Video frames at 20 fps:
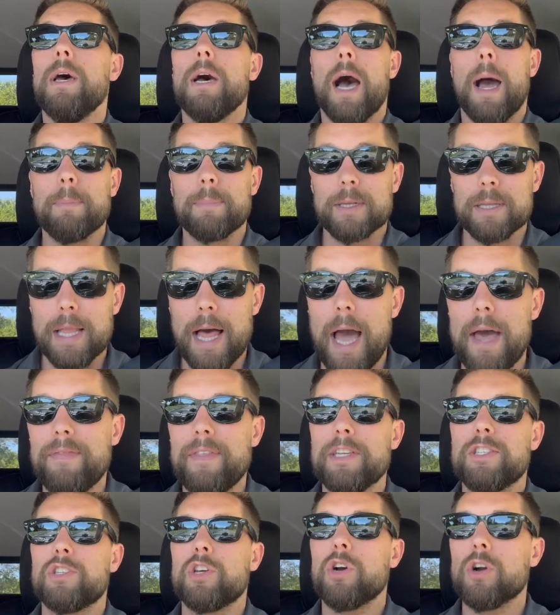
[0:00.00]
I'm glad
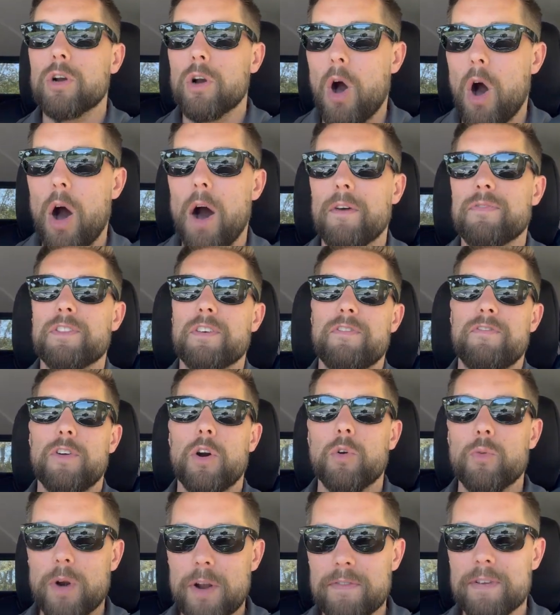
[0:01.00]
they took off the
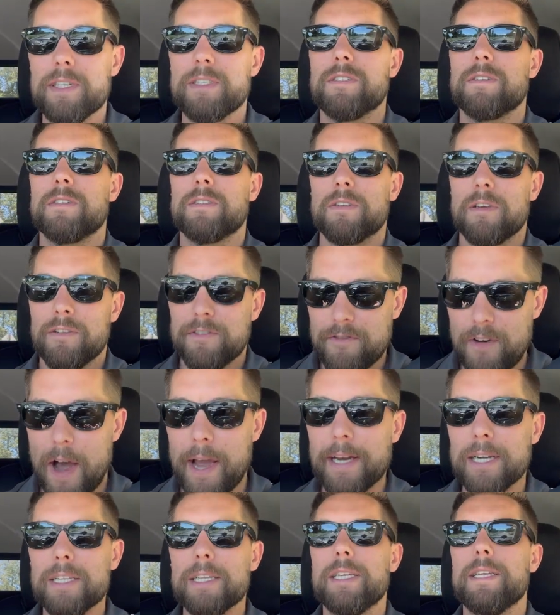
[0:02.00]
faux rivets
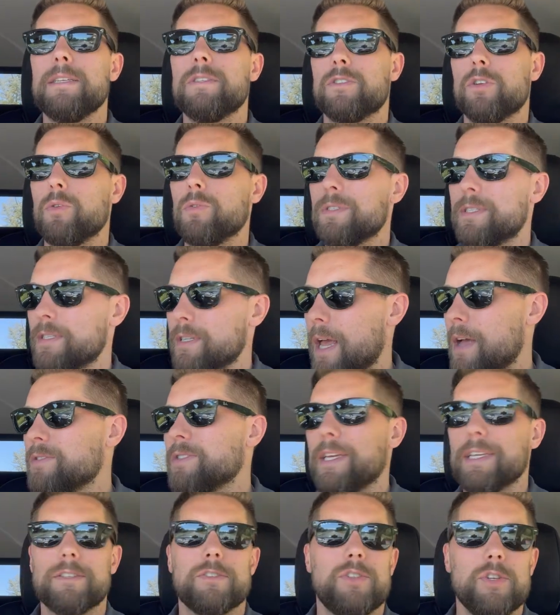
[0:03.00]
finally, so it sounds
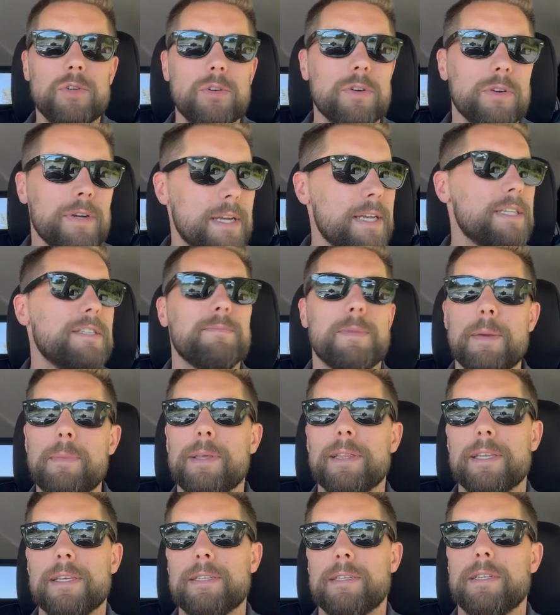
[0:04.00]
like Tudor is maybe
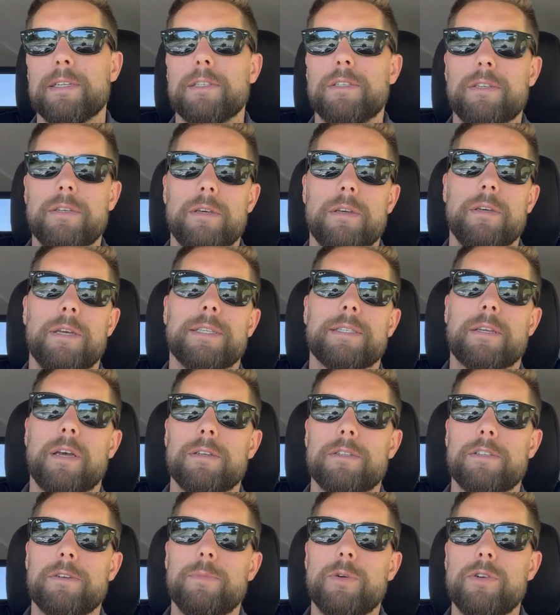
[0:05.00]
listening to its
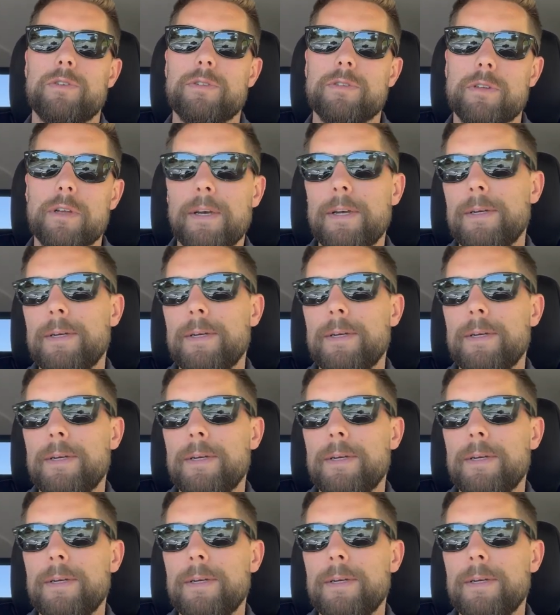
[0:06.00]
customers.